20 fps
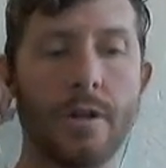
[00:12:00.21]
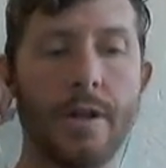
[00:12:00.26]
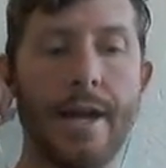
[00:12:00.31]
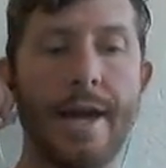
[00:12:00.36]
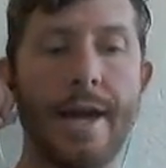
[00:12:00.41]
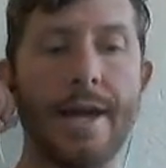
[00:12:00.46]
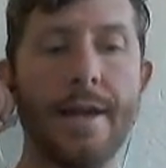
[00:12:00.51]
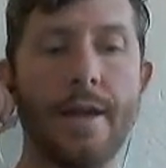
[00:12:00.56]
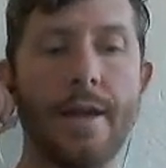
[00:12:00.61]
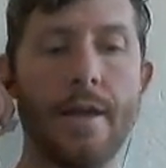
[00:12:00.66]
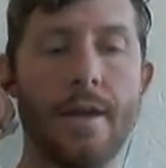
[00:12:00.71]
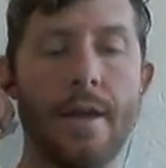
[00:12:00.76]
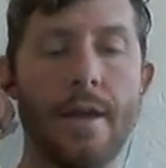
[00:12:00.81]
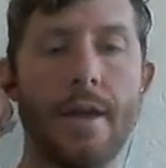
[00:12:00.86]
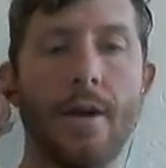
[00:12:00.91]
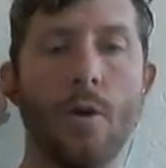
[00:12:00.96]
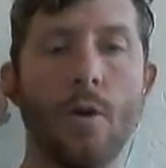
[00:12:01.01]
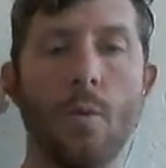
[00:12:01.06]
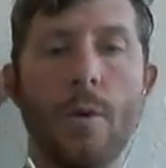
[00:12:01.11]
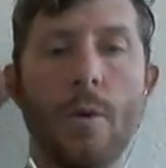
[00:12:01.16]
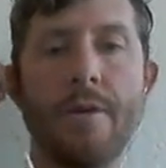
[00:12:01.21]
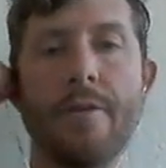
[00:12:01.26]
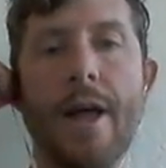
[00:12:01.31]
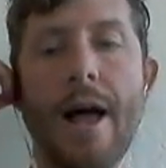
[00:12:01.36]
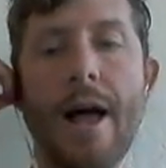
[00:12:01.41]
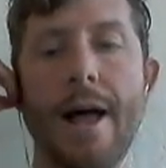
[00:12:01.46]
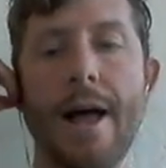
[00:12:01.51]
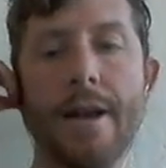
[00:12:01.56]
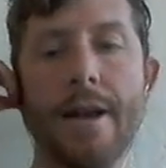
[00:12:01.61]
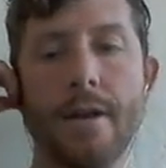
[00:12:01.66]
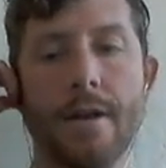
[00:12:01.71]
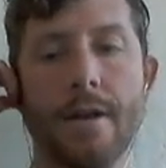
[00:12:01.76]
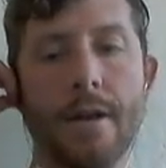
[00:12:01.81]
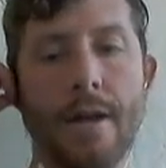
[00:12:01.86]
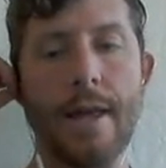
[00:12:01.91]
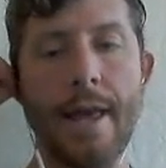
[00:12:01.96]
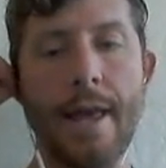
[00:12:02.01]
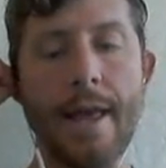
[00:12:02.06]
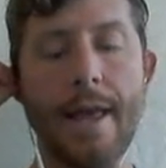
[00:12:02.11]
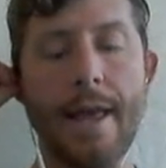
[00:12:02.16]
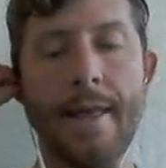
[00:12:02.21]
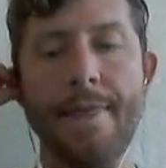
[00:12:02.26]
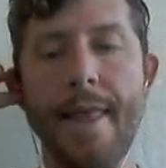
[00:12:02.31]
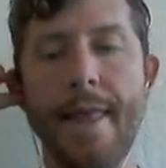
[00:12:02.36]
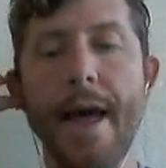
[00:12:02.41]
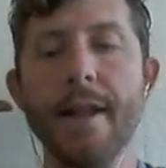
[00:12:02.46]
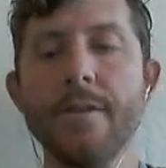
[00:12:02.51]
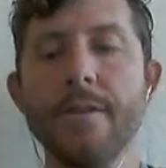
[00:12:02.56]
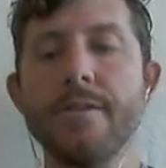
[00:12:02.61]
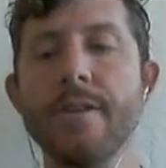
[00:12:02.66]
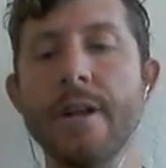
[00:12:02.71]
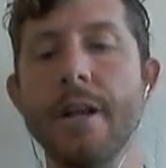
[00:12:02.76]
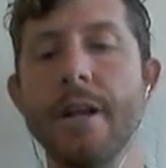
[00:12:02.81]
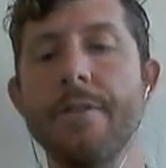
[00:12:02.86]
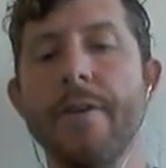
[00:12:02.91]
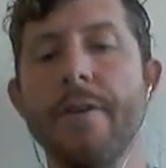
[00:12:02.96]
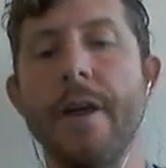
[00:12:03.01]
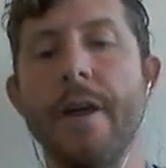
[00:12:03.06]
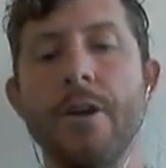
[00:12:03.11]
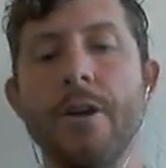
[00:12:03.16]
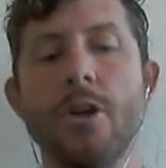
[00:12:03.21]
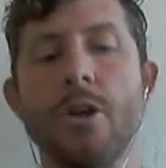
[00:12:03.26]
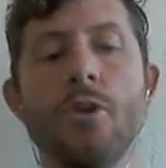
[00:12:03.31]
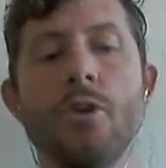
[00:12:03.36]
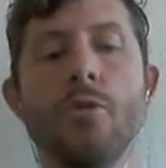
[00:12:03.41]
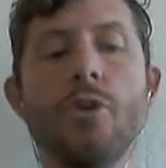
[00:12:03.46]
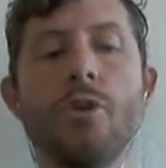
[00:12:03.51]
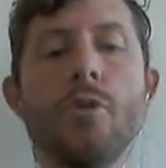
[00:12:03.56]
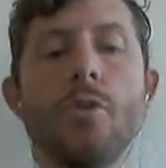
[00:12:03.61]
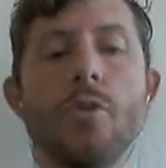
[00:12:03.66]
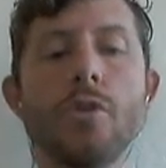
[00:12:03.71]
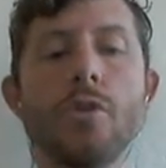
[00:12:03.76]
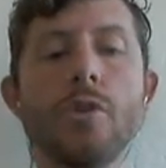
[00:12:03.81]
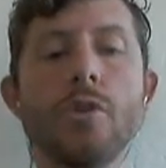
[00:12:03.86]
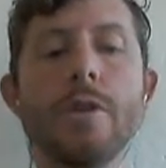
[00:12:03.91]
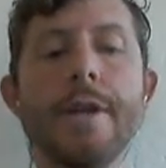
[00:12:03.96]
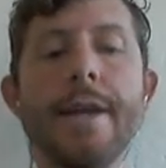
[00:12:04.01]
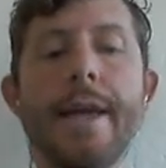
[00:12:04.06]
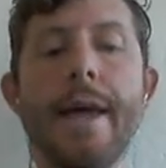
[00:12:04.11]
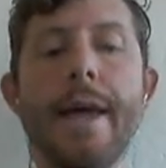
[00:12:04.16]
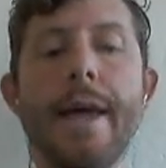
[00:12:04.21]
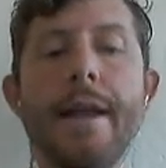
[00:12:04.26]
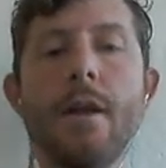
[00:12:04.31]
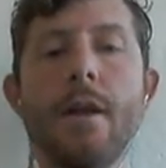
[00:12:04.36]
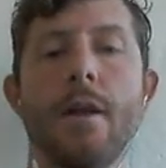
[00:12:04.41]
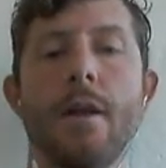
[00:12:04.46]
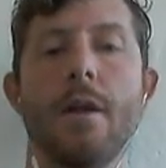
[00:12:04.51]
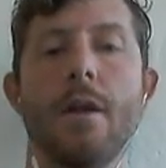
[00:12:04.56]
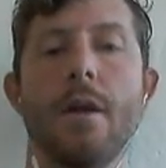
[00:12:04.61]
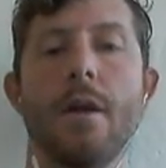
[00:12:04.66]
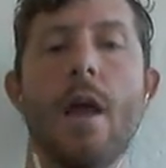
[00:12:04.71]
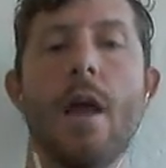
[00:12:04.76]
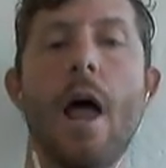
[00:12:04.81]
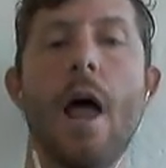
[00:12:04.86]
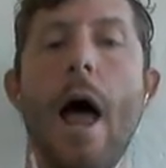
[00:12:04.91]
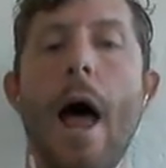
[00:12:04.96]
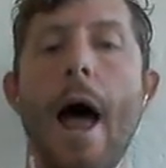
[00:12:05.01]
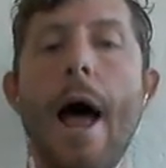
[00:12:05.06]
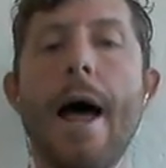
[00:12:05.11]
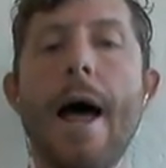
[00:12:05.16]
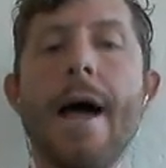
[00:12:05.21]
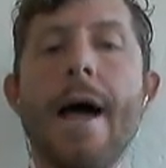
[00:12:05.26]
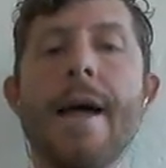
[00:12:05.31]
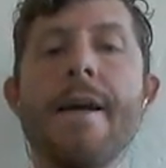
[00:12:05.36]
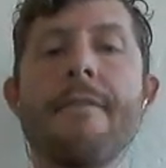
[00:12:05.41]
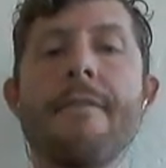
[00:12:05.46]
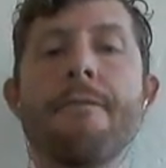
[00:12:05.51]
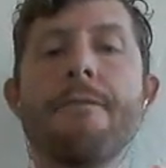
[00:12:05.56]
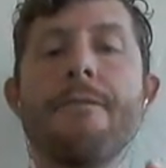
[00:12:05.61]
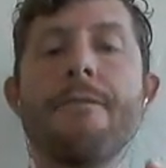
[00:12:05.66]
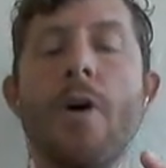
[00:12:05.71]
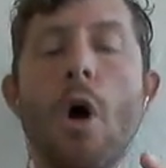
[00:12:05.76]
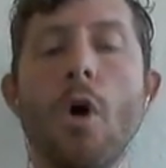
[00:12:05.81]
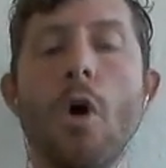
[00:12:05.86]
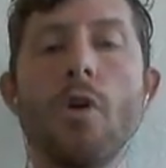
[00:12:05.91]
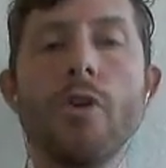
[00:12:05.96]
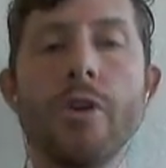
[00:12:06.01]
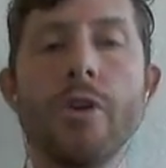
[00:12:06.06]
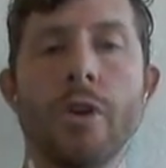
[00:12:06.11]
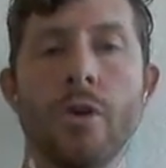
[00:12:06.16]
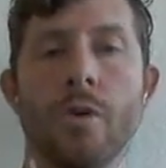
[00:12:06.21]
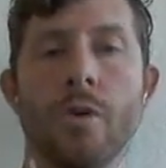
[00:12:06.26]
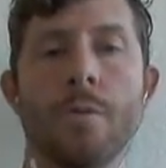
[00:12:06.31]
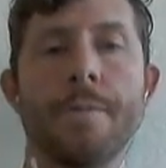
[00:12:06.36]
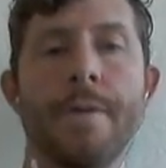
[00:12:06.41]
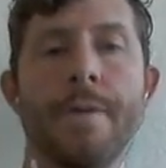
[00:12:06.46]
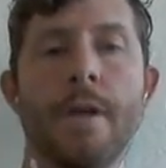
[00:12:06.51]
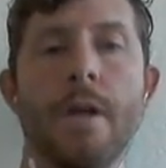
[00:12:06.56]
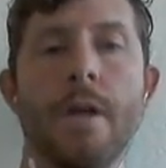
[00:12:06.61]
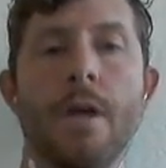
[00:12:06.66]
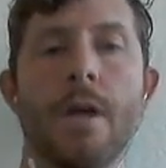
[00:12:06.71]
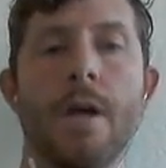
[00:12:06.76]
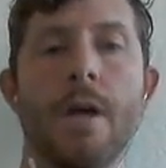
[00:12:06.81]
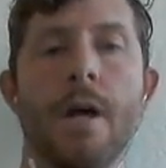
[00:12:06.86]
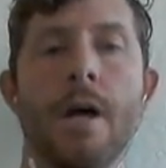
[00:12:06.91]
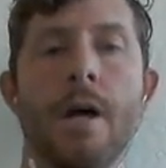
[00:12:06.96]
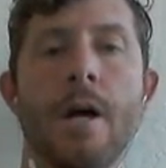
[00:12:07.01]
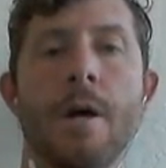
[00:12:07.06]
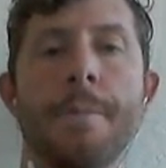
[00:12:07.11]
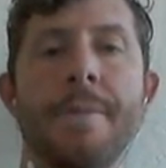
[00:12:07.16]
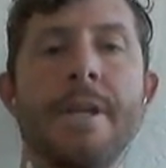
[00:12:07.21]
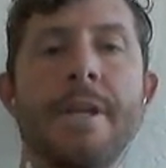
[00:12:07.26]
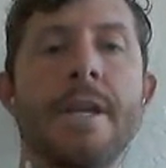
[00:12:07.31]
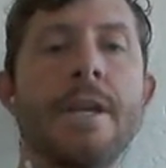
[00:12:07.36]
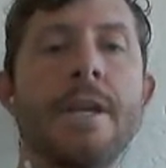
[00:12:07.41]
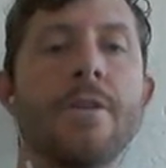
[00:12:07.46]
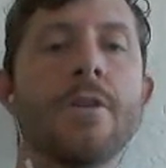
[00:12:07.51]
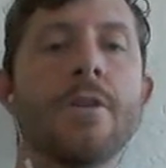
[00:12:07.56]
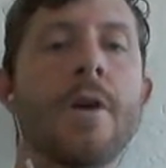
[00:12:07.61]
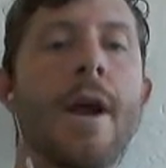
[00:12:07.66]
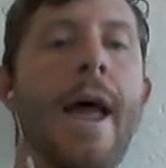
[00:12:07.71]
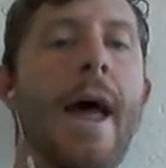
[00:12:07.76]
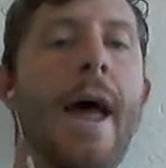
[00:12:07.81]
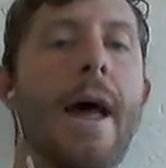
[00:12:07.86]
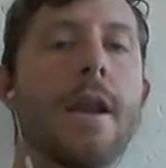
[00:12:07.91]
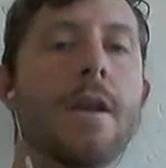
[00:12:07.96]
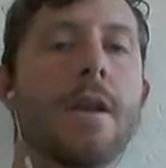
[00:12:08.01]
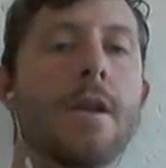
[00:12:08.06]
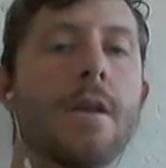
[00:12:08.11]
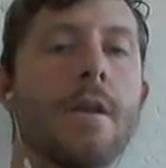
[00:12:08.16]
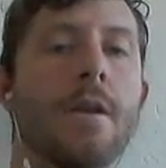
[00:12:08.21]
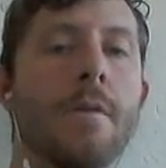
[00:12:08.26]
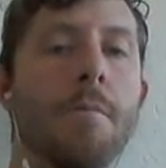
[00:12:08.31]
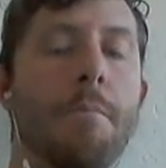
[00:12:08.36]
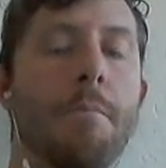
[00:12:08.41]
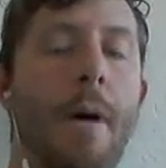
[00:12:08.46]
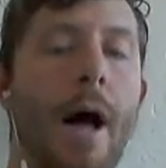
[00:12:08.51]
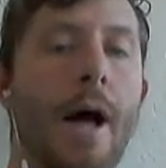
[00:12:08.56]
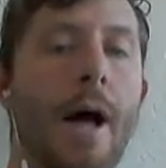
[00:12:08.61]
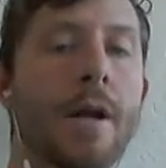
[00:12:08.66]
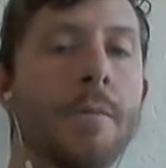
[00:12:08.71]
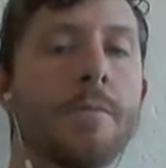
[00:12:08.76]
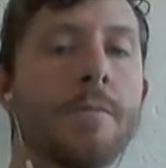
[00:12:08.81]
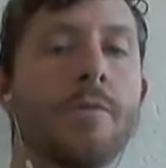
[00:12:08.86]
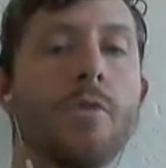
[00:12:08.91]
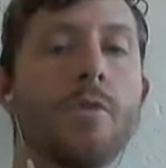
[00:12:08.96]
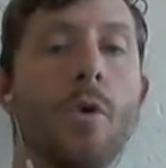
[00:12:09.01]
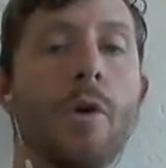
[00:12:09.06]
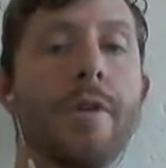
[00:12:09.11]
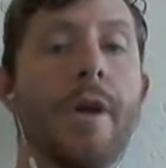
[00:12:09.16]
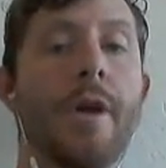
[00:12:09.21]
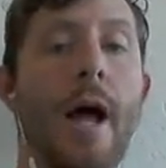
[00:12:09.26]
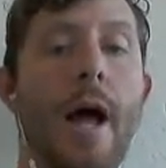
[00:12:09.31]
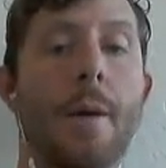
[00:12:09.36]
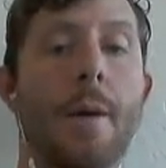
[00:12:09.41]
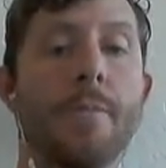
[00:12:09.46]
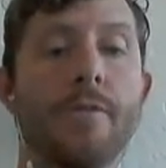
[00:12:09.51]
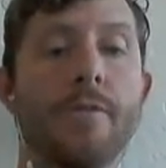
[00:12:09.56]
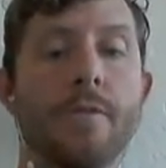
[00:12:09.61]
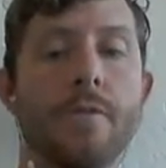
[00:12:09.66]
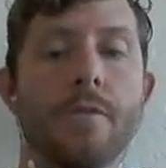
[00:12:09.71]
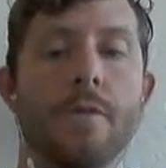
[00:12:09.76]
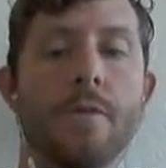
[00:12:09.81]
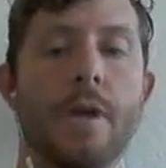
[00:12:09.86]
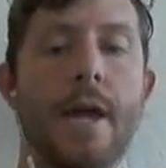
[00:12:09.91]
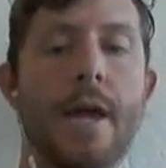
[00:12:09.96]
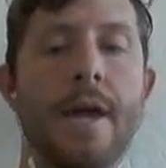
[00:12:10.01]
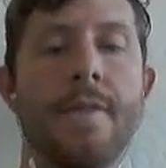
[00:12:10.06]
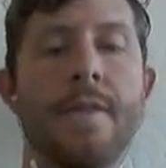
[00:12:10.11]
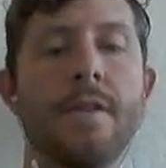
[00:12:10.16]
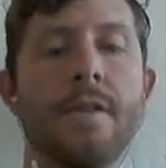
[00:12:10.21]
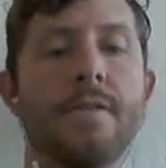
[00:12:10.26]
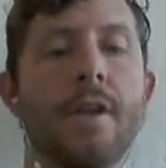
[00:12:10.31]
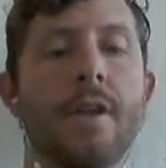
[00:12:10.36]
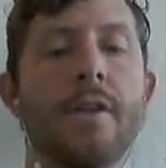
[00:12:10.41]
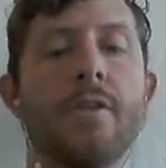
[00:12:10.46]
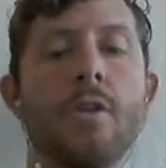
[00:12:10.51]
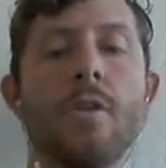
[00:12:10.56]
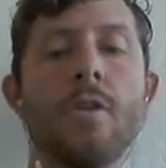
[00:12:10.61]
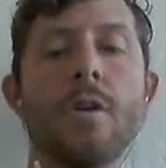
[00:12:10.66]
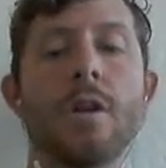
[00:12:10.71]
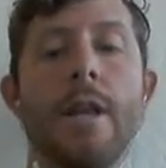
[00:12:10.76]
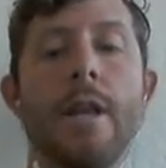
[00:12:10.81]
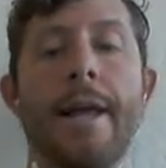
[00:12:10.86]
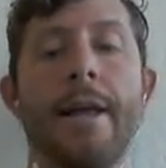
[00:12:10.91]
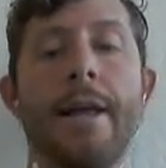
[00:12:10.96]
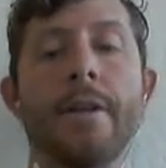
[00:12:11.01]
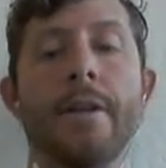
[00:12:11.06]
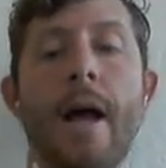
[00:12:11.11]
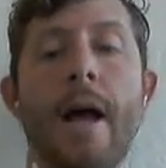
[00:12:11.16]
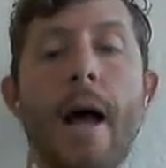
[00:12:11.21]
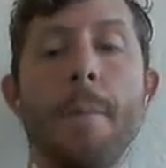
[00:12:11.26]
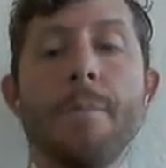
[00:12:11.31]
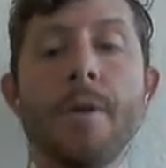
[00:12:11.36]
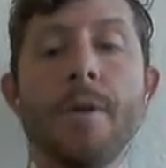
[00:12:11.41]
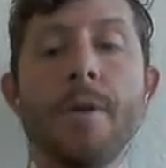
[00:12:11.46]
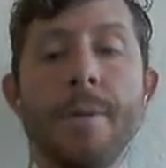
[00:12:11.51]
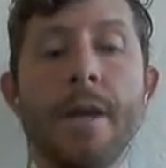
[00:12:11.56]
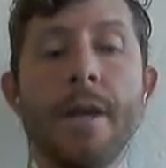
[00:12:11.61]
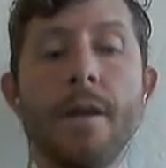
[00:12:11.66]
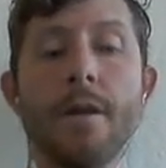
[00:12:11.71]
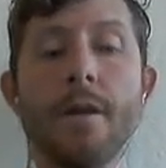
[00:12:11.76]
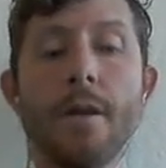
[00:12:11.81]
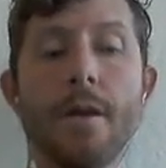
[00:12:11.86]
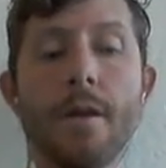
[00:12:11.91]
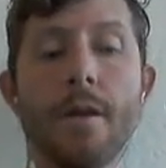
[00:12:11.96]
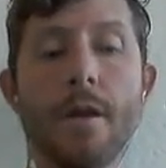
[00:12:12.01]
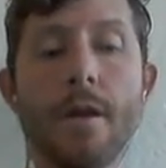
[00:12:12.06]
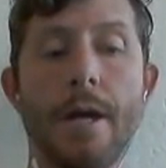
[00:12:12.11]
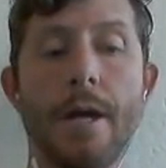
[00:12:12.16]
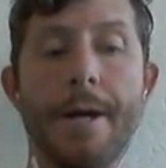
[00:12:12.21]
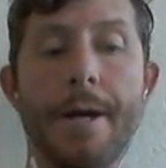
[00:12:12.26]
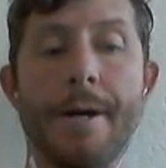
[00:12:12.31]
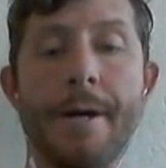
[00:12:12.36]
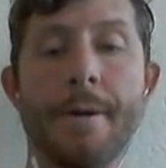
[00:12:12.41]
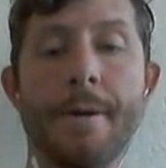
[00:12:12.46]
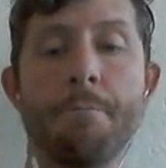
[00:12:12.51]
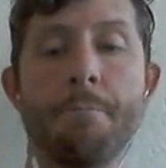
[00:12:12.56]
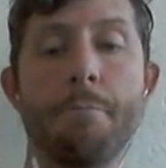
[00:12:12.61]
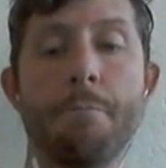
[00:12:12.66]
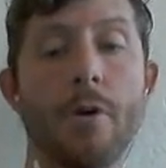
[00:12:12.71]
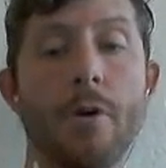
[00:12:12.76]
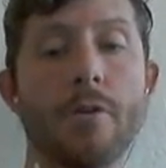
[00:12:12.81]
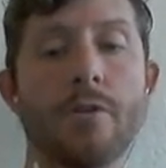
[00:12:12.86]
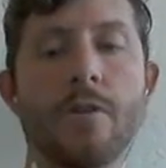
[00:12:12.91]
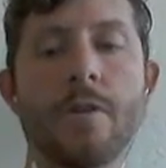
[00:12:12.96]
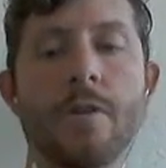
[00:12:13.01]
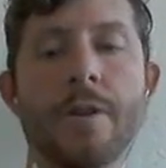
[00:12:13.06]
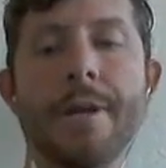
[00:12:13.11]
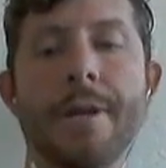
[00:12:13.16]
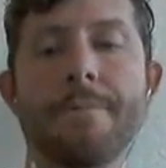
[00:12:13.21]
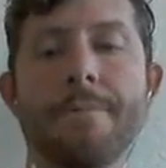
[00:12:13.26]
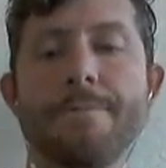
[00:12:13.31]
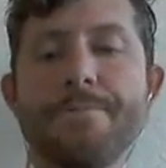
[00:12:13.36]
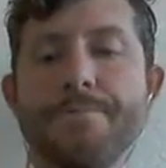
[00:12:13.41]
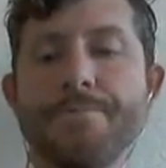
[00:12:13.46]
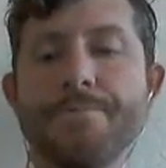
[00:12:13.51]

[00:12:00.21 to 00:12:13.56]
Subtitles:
Okay, we've got, and that is significant. You usually get high volume either at bottoms or tops. Okay, and this doesn't look like a top to me personally.